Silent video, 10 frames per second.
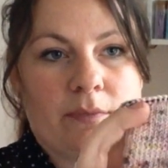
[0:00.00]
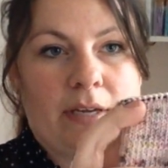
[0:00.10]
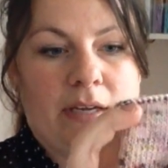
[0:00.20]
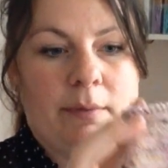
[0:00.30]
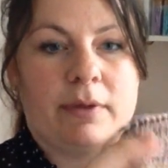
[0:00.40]

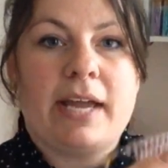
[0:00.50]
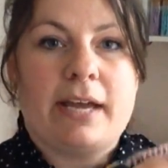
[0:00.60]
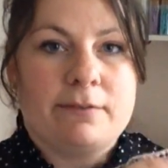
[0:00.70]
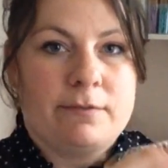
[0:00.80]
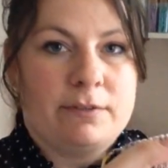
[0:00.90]
about
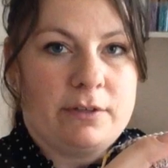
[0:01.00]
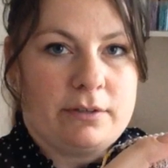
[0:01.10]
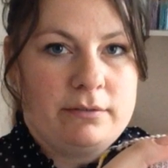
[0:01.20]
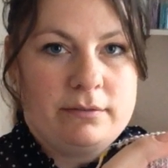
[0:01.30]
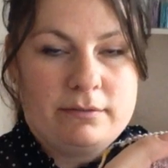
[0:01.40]
half of
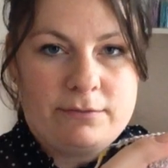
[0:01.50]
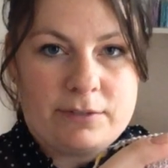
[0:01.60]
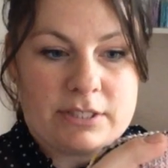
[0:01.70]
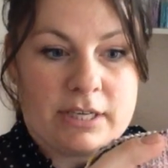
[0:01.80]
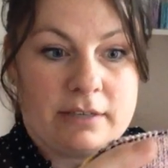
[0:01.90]
the
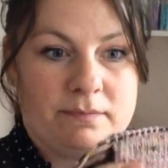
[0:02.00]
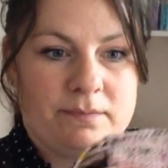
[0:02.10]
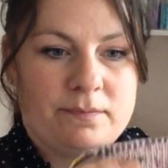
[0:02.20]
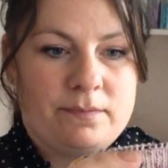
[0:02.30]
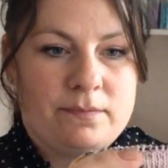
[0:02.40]
foot done
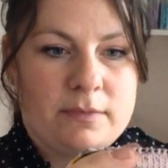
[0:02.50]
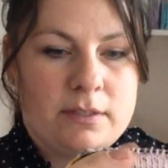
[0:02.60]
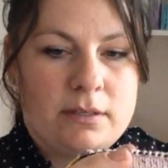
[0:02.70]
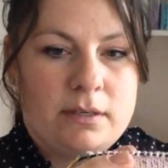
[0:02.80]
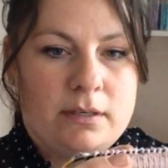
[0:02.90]

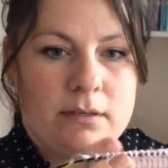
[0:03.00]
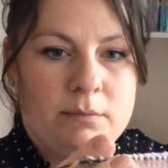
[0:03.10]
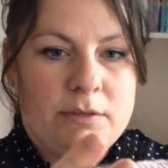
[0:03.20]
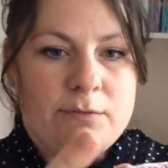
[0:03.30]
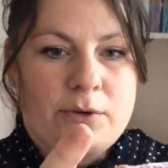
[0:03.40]

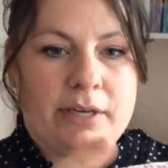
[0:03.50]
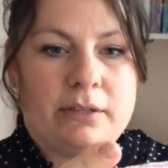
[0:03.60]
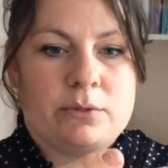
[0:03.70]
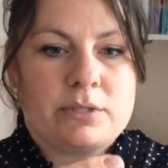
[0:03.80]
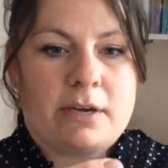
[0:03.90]
before I
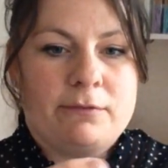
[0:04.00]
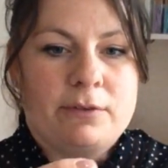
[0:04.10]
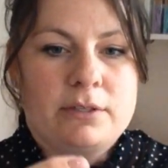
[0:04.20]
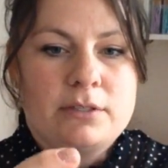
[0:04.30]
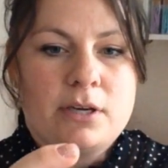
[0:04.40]
close off for
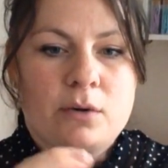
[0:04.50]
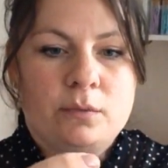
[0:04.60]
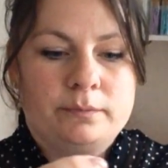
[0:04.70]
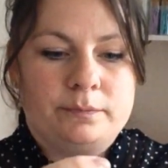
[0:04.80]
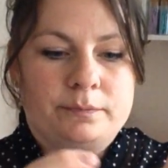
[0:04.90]
the toe.
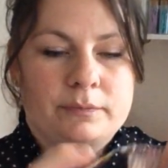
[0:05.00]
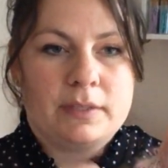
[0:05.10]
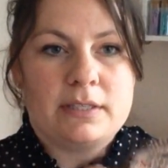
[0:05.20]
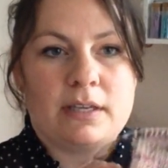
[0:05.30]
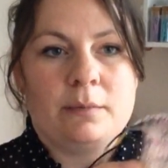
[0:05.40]

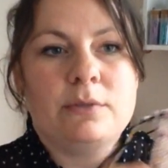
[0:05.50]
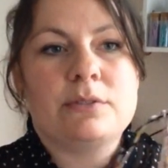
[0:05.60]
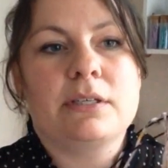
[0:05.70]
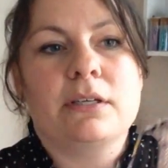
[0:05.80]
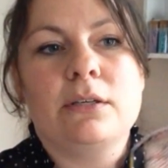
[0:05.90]
And then I'm
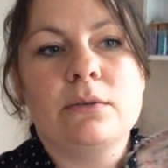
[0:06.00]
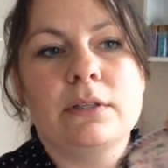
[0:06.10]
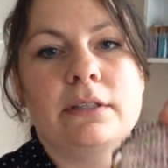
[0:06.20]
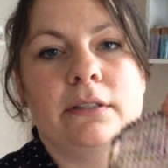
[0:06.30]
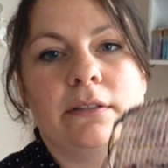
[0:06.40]
using a cute
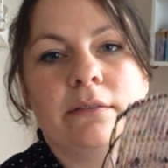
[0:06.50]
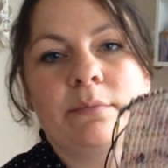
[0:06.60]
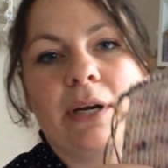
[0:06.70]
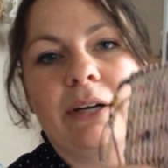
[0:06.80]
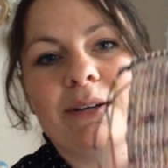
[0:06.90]
little
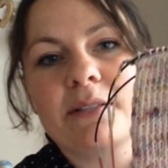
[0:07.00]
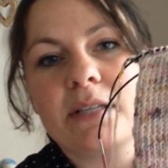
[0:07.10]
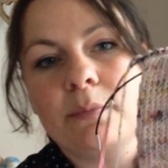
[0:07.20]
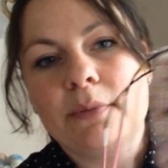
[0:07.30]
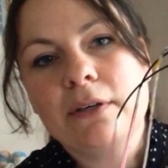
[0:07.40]
Progress
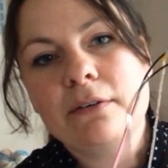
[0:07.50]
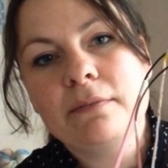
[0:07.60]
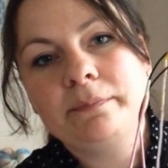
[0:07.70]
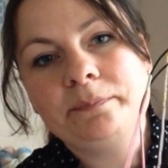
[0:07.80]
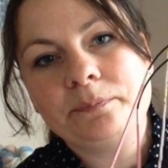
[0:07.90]
Keeper
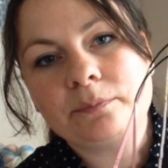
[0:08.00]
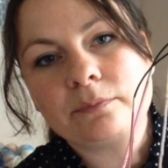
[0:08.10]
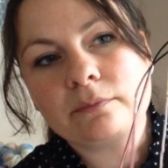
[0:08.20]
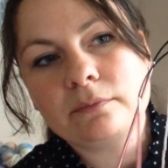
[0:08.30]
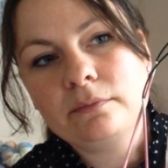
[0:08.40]

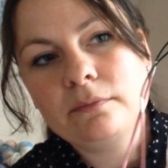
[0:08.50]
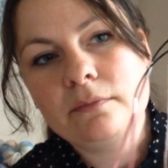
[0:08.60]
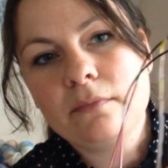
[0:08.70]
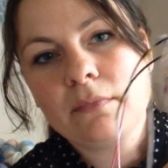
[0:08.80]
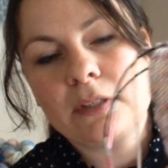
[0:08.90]

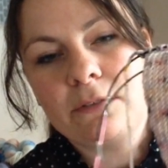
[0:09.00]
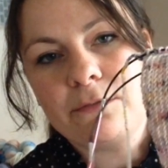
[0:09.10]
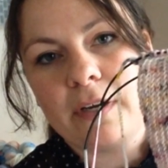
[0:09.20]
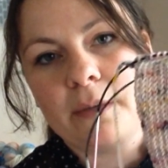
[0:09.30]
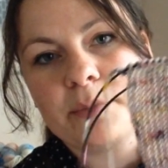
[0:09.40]

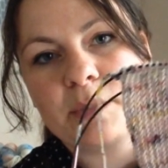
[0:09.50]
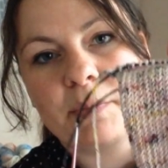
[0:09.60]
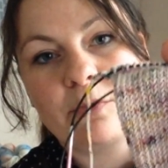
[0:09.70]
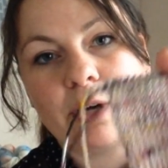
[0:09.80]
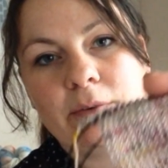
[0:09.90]
from
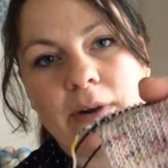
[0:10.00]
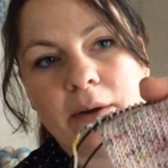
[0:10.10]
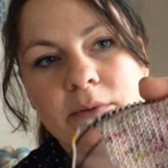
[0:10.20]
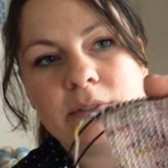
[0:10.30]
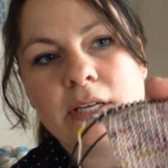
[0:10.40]
Spun Right
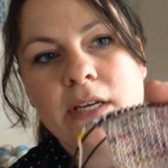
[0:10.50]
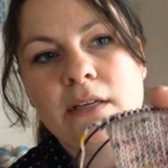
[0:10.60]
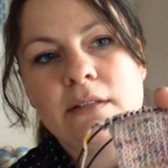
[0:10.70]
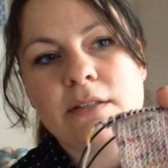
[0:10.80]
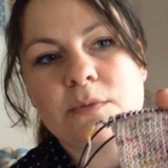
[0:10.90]
Round.
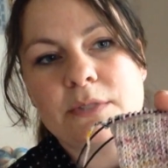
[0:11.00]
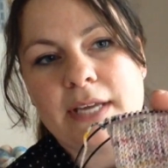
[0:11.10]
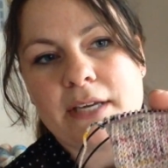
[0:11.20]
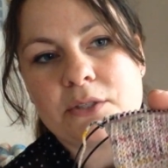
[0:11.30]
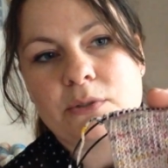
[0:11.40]
This was
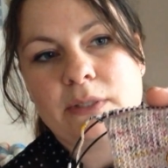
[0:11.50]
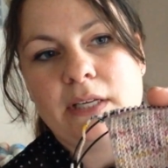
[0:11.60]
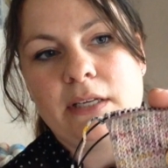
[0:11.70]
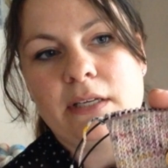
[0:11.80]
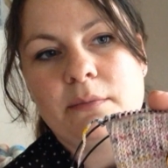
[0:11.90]

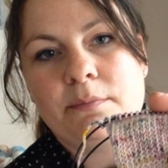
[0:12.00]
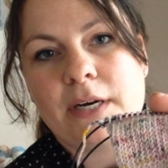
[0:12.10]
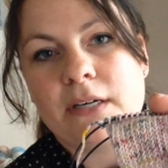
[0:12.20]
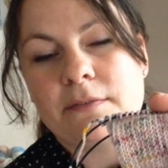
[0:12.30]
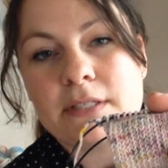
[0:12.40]
actually
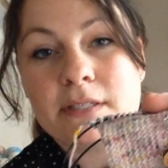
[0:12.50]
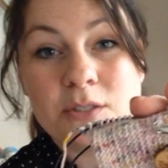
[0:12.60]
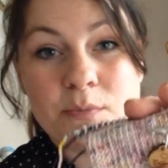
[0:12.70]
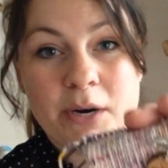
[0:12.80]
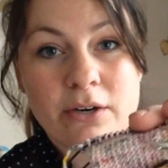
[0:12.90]
part of a
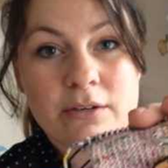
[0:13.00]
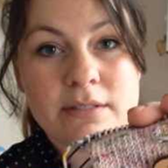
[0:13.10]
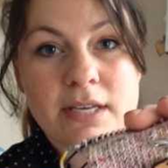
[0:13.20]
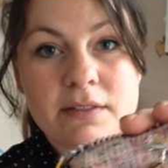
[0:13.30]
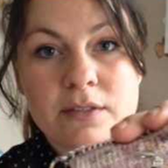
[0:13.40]
stitch marker
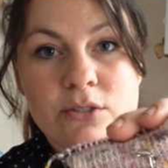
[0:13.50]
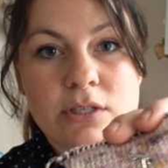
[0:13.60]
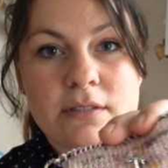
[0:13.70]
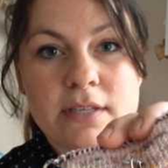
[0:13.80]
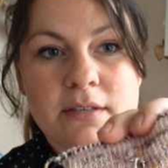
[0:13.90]
set that
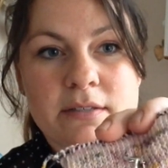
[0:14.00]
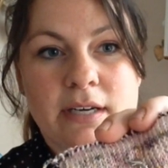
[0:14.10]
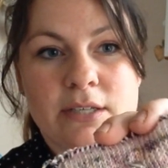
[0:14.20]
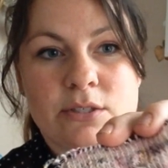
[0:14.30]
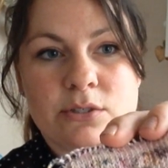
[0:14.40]
she sells, and
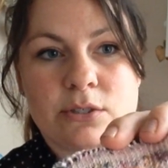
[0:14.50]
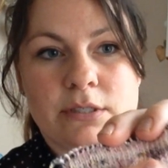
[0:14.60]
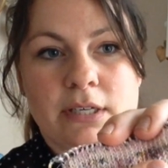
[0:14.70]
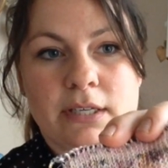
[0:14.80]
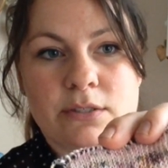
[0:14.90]
I just
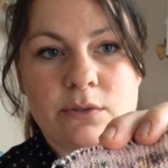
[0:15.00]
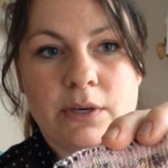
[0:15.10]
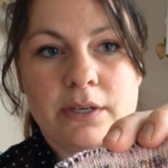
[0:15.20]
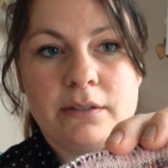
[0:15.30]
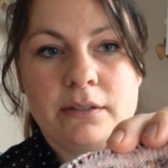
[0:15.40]
turned it into
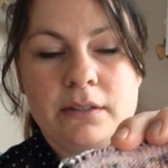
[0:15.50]
a